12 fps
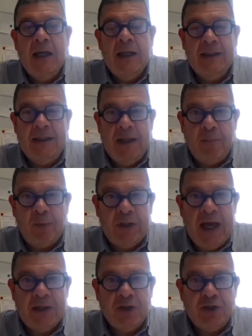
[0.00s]
The
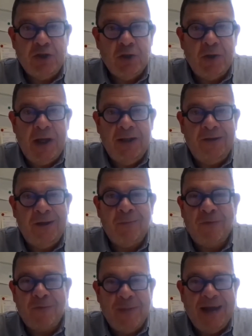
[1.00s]
production in
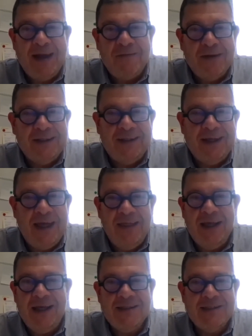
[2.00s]
terms of megawatt, I
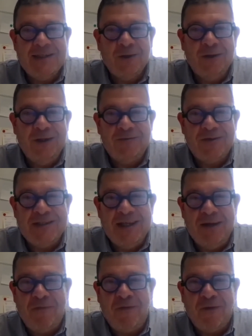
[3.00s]
think, is not
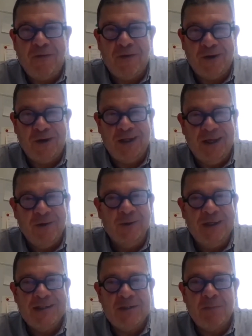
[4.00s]
interesting for the
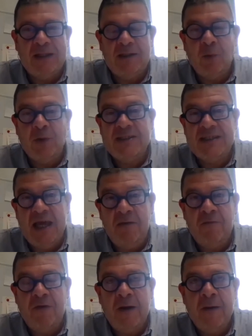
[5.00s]
audience, but we
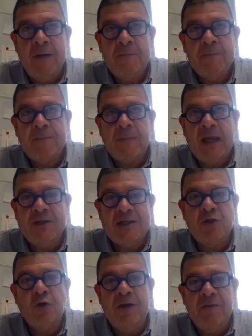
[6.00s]
save,
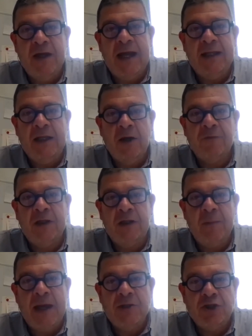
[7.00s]
just to give you an idea of the
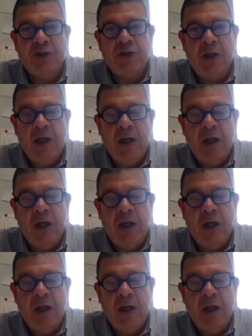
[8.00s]
dimension,